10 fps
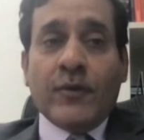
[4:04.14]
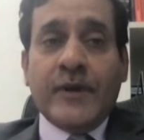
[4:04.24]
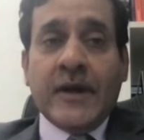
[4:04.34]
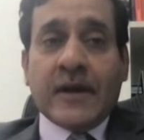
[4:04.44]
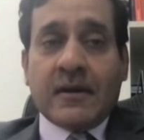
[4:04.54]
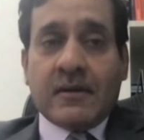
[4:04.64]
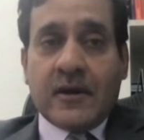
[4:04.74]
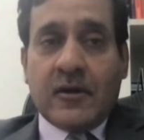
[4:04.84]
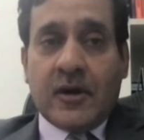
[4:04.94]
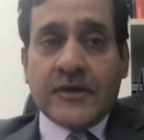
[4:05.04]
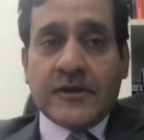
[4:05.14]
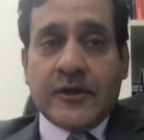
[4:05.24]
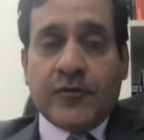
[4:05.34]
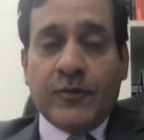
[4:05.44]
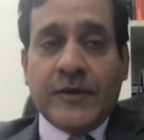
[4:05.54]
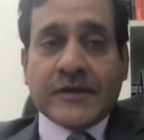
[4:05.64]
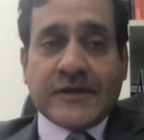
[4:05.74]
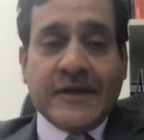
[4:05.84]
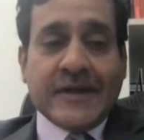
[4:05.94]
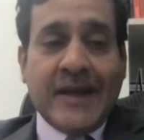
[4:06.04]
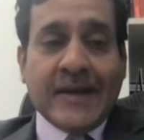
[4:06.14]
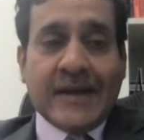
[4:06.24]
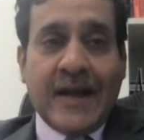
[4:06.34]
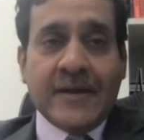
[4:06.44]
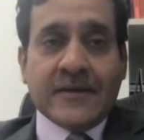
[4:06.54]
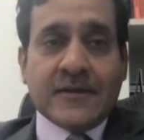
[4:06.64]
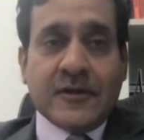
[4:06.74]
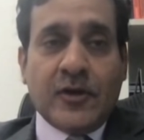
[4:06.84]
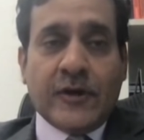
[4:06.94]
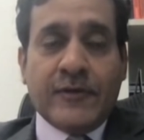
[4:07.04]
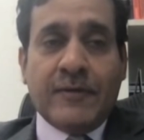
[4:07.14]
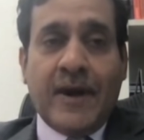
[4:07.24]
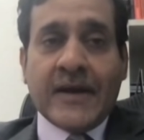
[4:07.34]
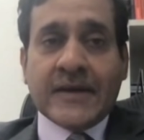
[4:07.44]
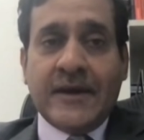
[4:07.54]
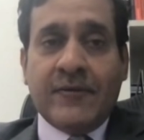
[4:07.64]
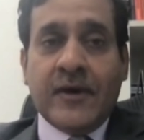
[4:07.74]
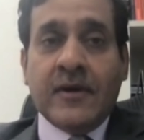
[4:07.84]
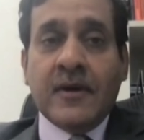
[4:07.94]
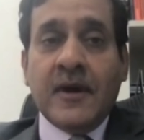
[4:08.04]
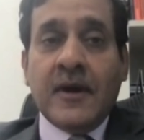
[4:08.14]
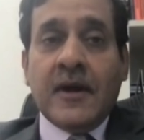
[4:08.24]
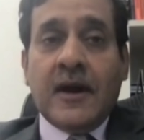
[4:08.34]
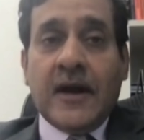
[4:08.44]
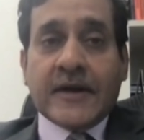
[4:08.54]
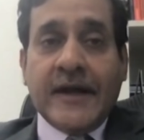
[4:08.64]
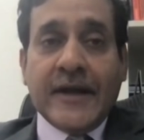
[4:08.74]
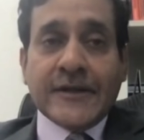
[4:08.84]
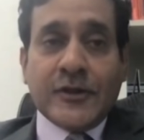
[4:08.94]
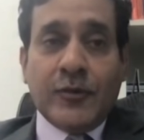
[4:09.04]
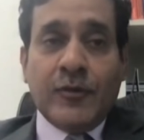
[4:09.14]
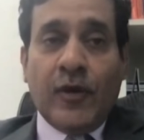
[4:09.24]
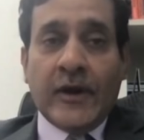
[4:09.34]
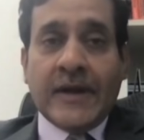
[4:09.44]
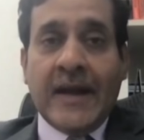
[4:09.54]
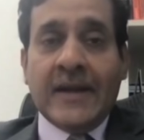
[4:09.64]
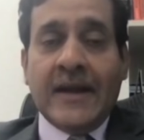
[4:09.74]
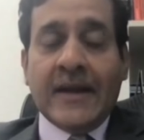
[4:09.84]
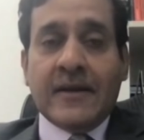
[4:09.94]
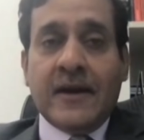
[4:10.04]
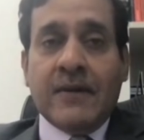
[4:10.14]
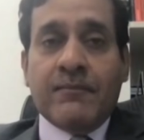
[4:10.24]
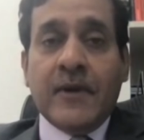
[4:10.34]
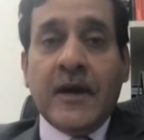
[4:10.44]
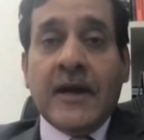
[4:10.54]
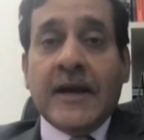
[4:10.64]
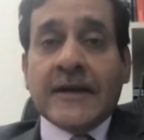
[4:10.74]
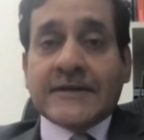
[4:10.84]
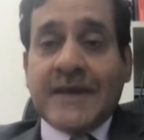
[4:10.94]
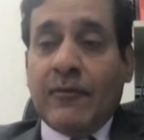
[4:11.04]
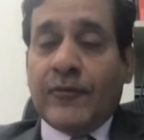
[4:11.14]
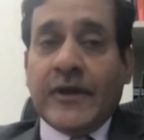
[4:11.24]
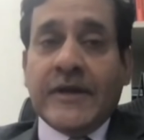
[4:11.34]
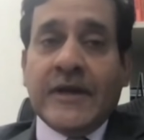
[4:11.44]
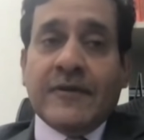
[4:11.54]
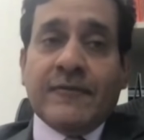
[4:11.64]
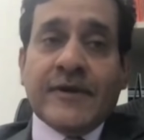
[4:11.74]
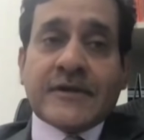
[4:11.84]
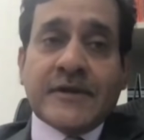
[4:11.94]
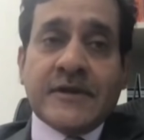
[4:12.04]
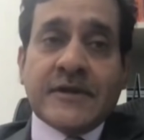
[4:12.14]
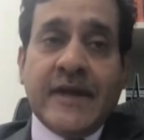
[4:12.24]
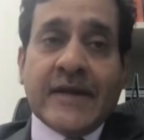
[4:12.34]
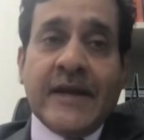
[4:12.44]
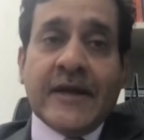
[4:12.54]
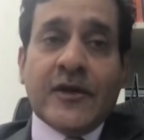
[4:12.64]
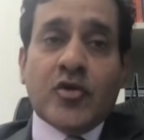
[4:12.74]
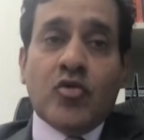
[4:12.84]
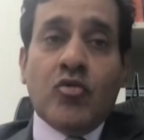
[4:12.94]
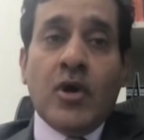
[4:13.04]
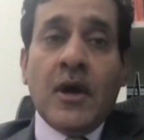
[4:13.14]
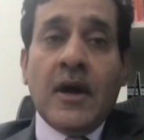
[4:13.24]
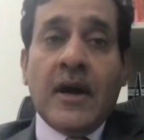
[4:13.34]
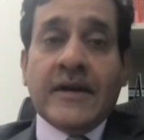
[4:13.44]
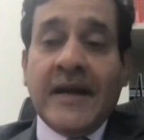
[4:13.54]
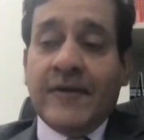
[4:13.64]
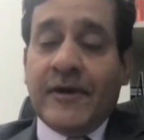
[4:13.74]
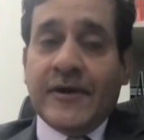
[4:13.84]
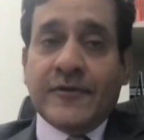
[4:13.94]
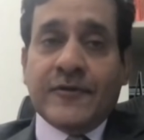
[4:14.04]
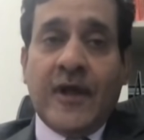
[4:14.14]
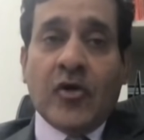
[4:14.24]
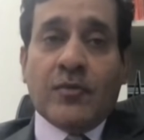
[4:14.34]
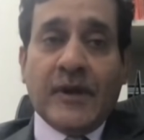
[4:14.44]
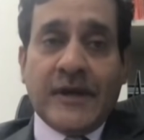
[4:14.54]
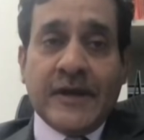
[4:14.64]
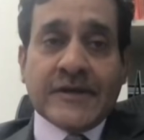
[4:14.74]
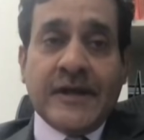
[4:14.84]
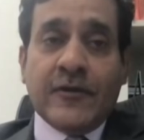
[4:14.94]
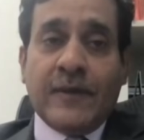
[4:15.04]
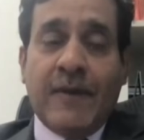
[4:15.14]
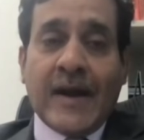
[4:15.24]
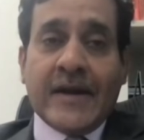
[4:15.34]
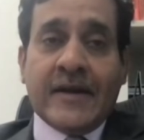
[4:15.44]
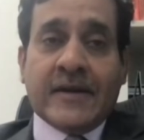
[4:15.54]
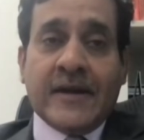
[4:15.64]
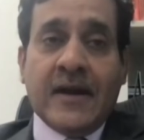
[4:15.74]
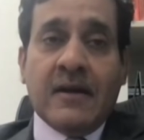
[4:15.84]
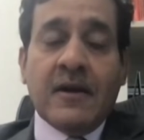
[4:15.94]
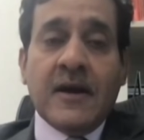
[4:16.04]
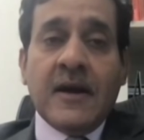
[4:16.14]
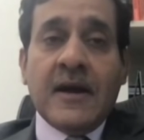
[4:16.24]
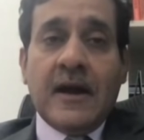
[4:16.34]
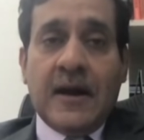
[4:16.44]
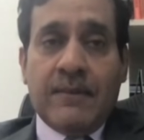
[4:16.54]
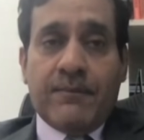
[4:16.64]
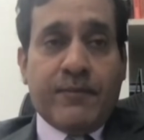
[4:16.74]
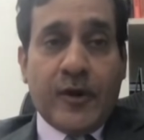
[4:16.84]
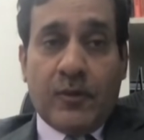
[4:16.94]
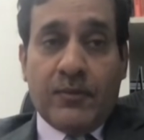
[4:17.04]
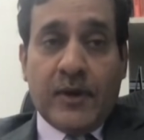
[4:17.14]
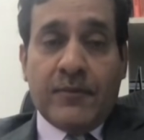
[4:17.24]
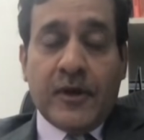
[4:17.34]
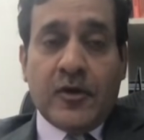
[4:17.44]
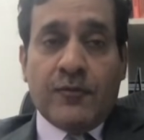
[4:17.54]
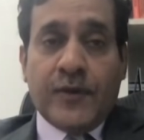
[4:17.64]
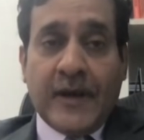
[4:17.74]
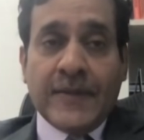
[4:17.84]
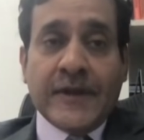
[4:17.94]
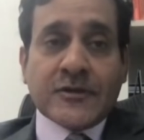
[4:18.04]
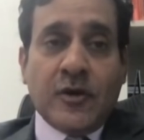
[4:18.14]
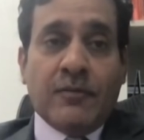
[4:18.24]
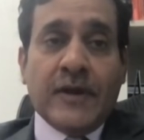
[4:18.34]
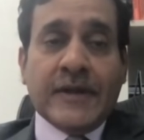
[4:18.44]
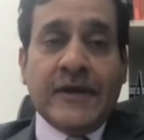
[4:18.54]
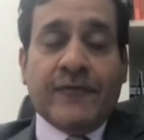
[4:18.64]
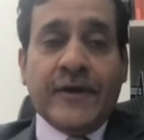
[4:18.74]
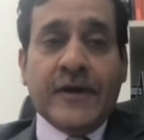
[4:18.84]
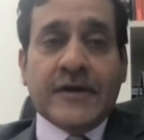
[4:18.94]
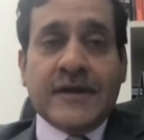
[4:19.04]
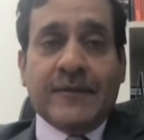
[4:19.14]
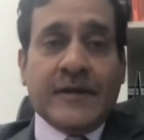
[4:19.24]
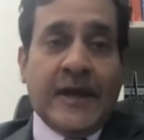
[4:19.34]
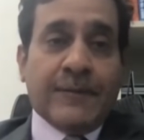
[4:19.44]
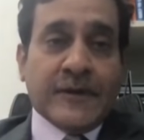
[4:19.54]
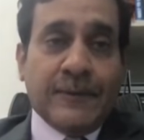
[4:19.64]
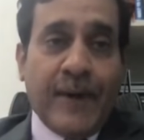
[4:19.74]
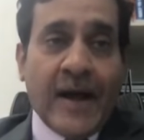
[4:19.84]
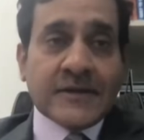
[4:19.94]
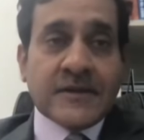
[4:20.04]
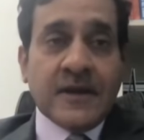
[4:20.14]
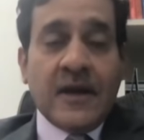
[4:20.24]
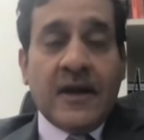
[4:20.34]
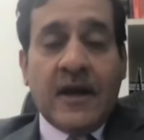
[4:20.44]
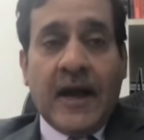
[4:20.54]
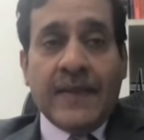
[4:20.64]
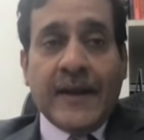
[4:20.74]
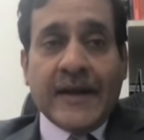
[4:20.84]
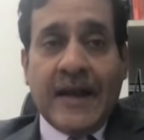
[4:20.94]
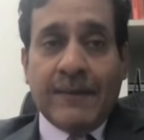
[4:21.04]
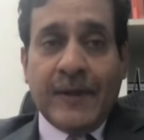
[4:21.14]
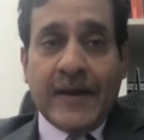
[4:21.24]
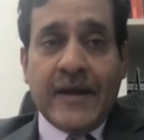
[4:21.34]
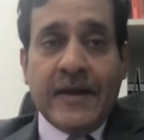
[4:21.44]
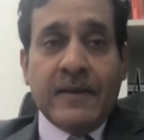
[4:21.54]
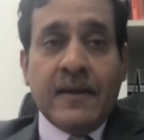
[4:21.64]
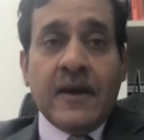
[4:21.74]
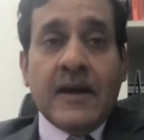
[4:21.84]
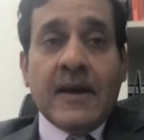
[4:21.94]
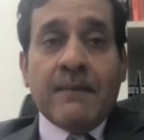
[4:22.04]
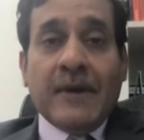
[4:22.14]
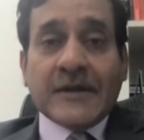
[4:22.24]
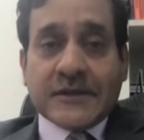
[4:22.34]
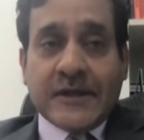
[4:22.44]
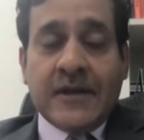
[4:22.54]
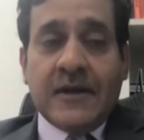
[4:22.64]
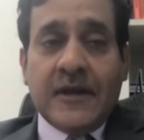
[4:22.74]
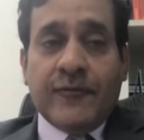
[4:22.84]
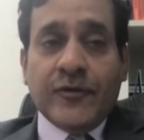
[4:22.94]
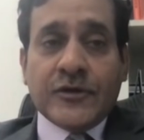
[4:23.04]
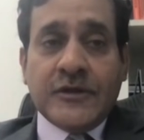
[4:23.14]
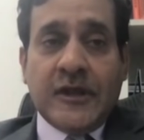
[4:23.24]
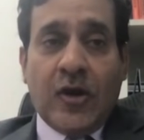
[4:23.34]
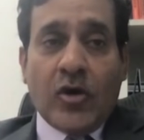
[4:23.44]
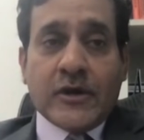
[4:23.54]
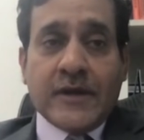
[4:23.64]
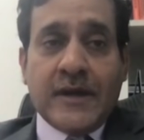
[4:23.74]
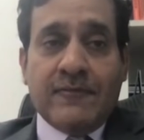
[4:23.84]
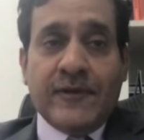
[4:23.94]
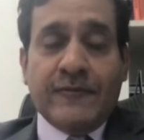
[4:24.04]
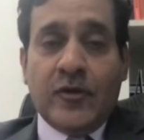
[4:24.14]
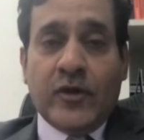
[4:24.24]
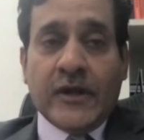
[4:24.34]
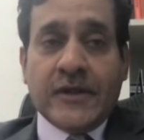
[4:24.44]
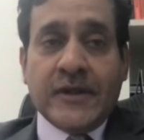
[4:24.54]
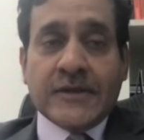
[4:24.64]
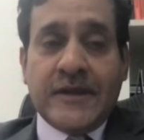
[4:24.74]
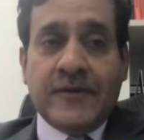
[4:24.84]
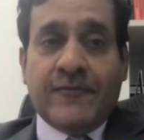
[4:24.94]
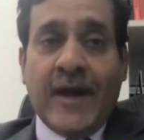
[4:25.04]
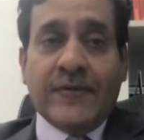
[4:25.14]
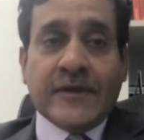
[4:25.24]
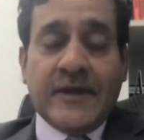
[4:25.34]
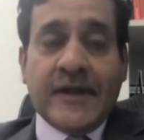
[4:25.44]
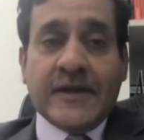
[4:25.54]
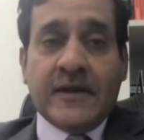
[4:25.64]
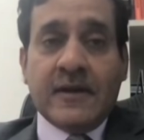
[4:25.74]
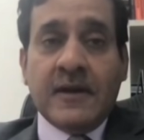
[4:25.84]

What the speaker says: be a straight line rise. Equity markets have a tendency to be volatile, and some of the retail investors that get into derivatives without much understanding of the market, run the risk of burning their fingers. I mean, it happened in the past, and that can happen again. But still, if you see the long term, when we look at things, say 5 years later,